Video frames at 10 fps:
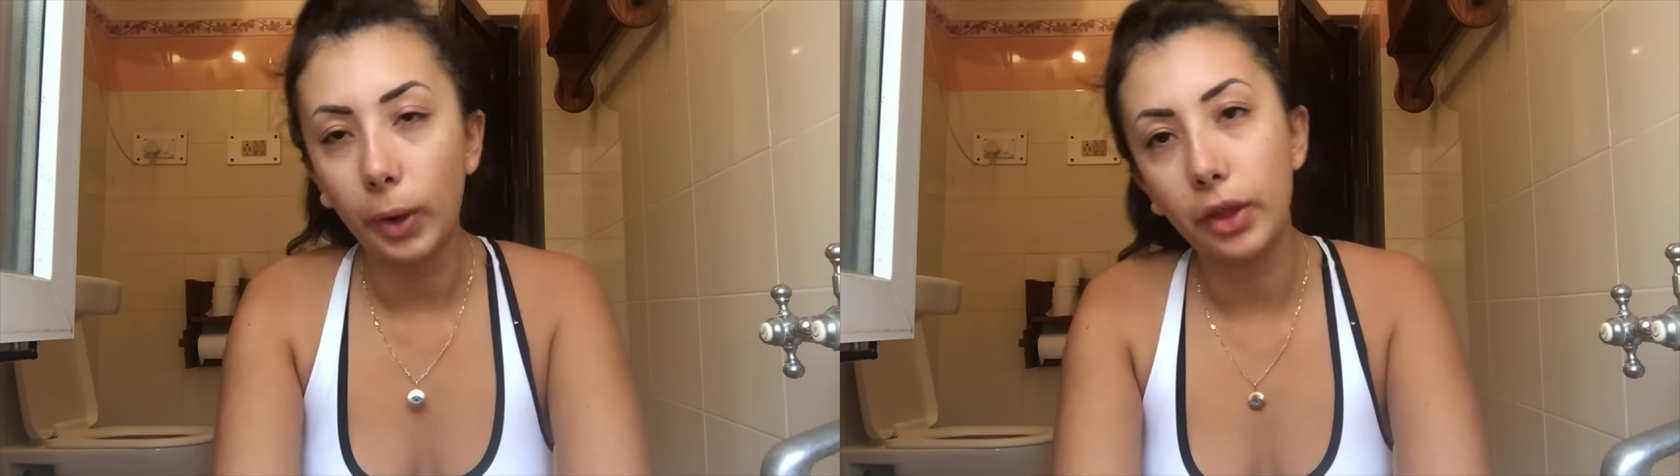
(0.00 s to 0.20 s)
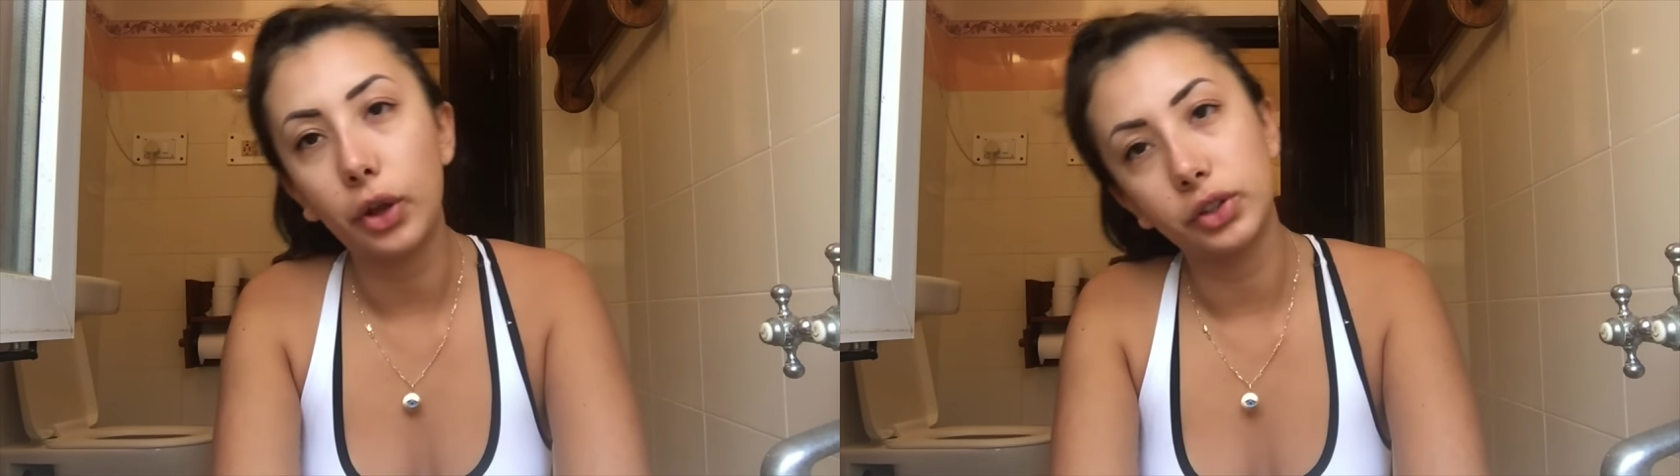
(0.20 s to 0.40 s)

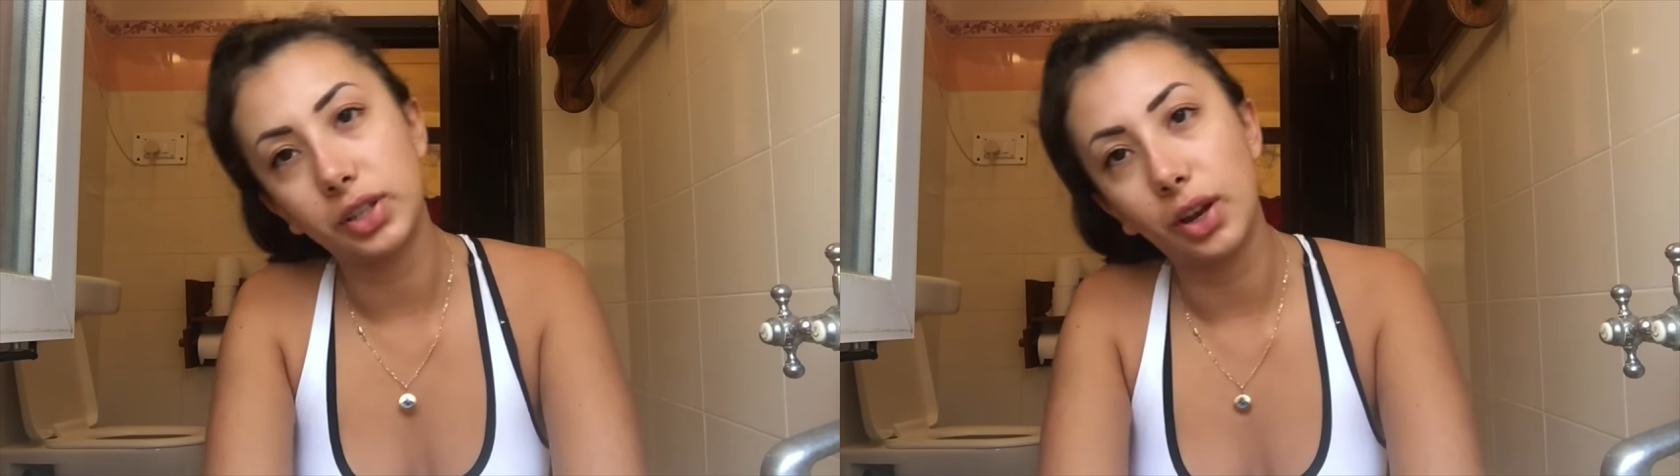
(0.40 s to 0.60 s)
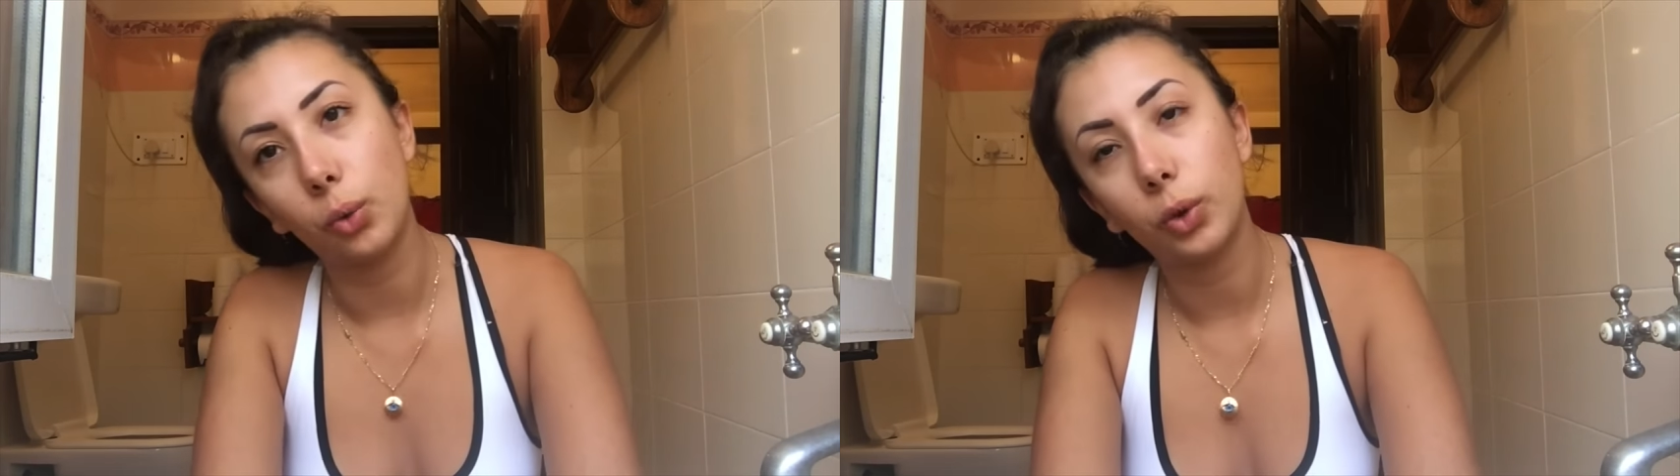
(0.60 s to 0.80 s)
where the
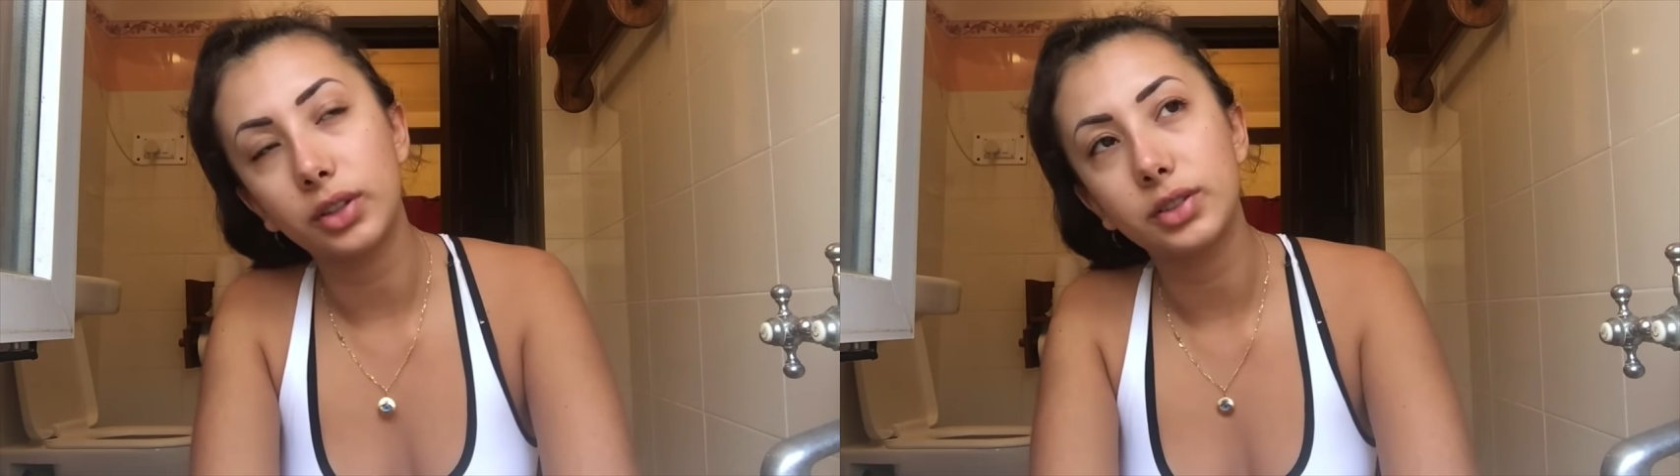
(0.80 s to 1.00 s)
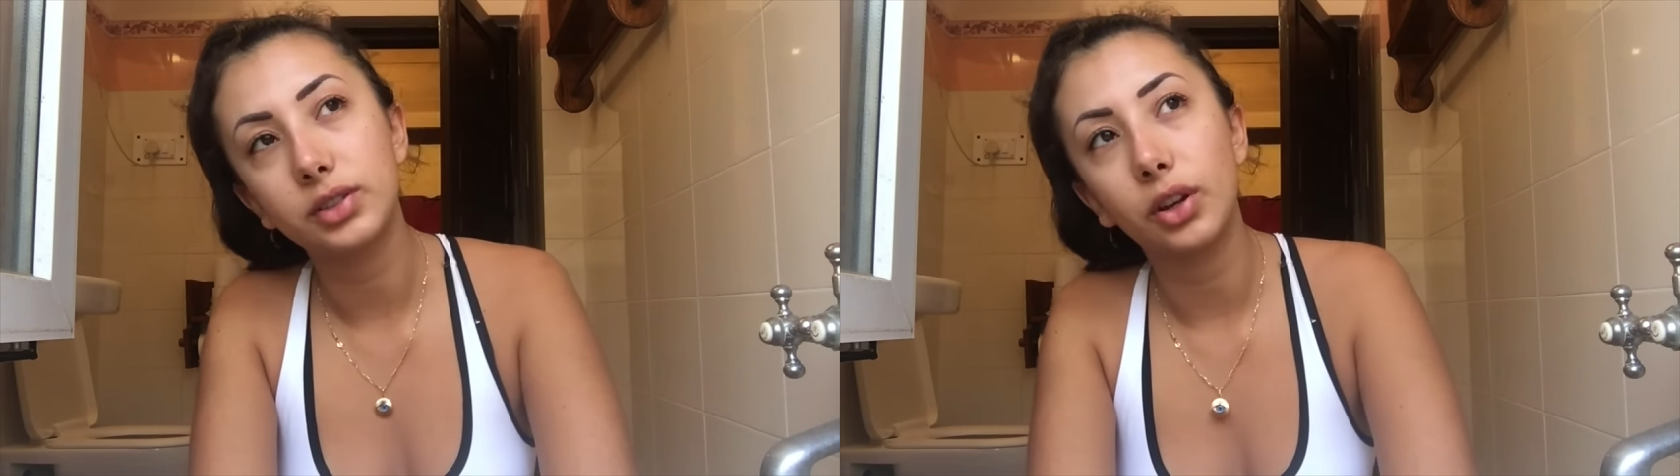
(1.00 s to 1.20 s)
hotel
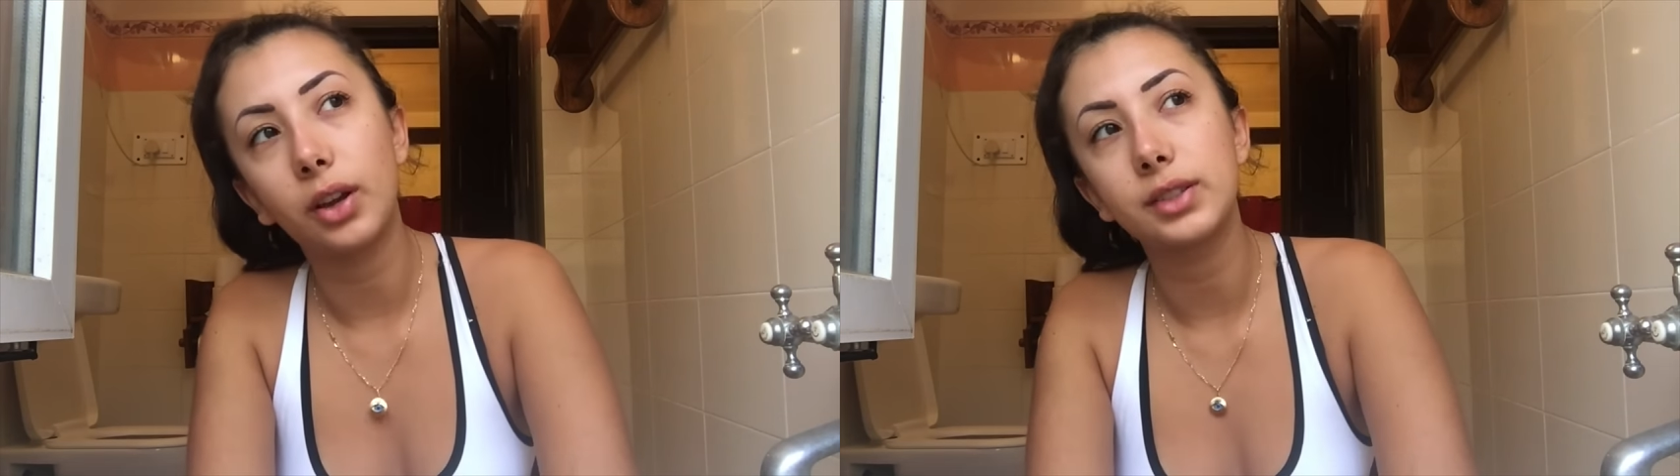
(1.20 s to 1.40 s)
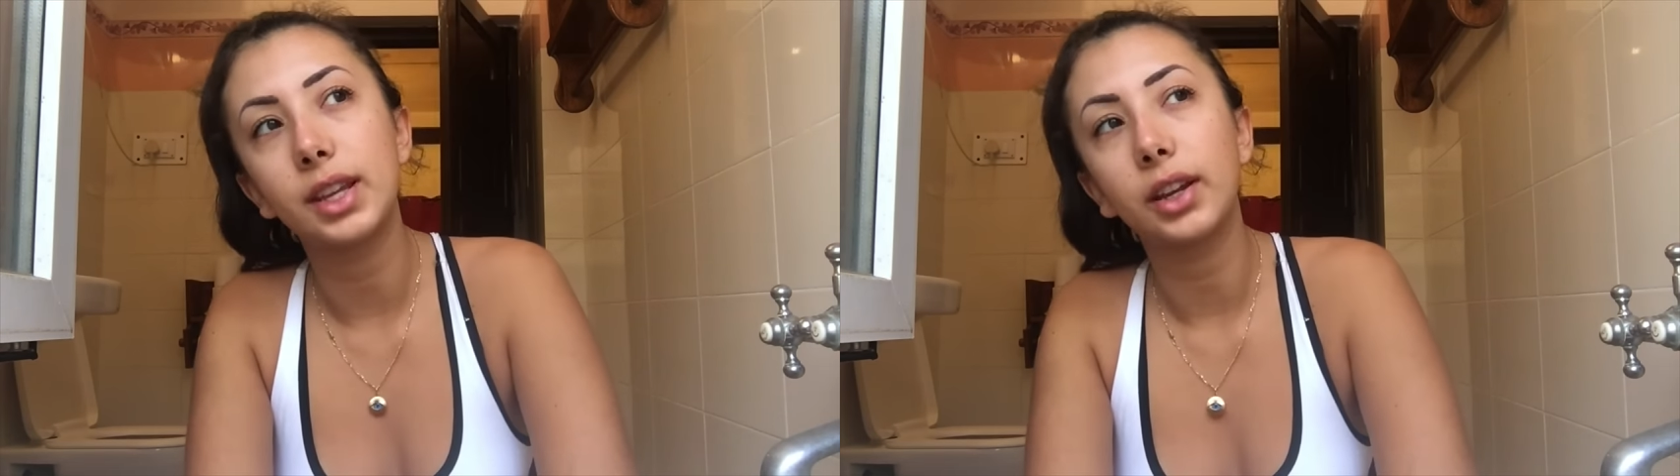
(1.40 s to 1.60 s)
was. So
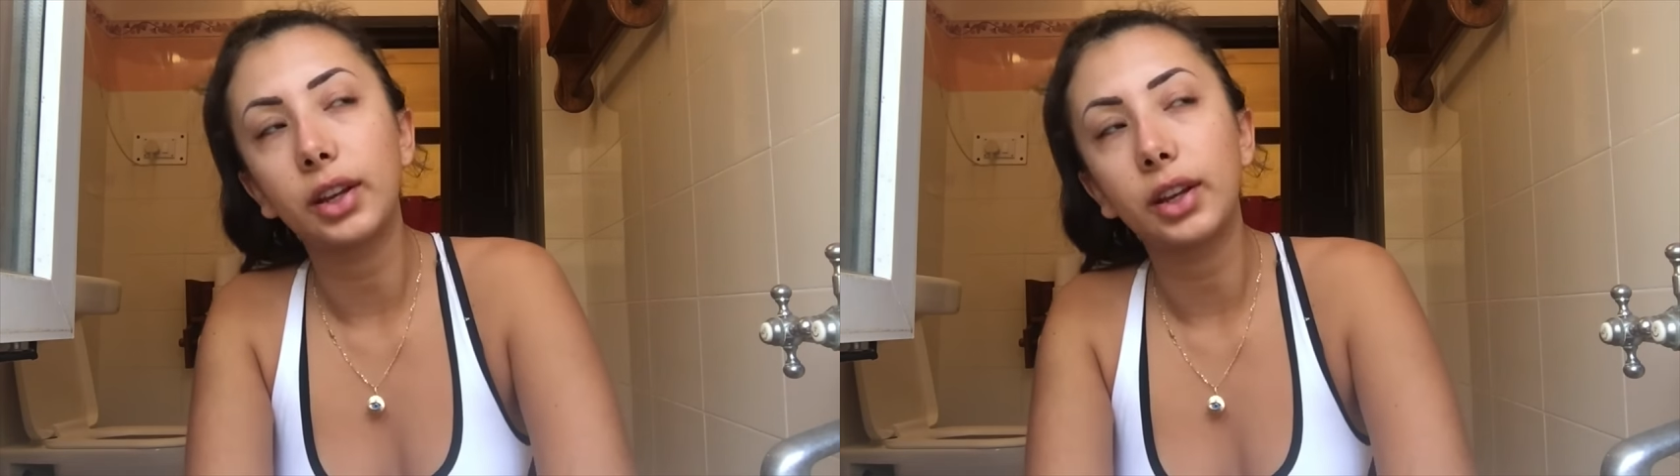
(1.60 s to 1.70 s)
I was like,